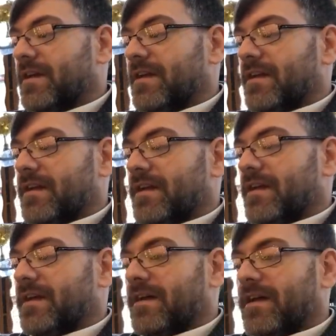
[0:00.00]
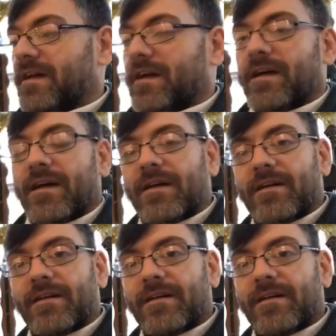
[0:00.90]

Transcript: (silence)